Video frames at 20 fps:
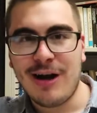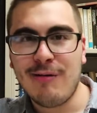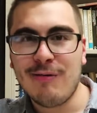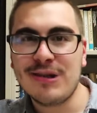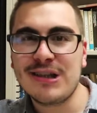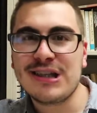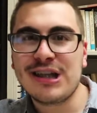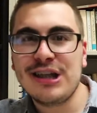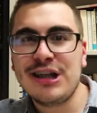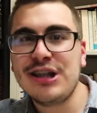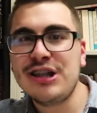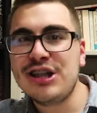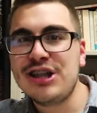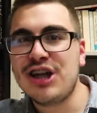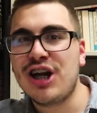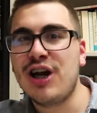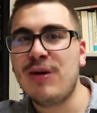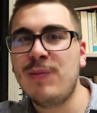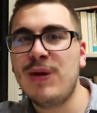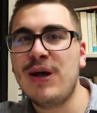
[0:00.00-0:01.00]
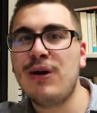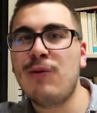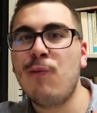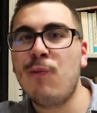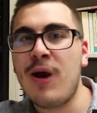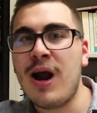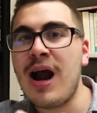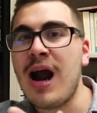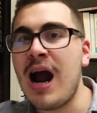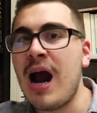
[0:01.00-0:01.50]
It was gonna determine
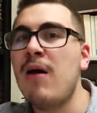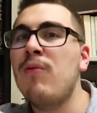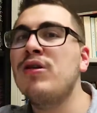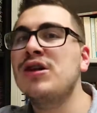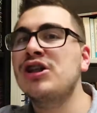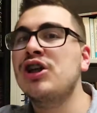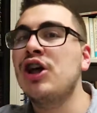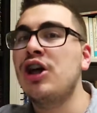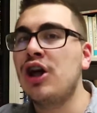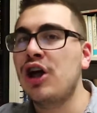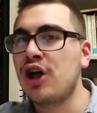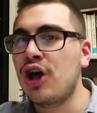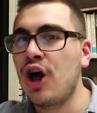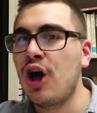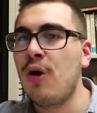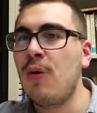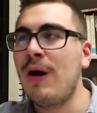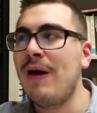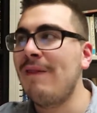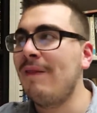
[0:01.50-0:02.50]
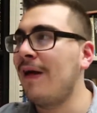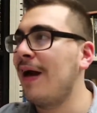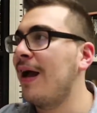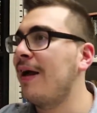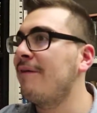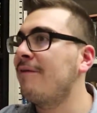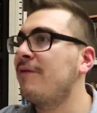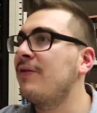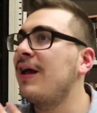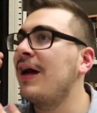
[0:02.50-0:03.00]
where I was gonna go in life.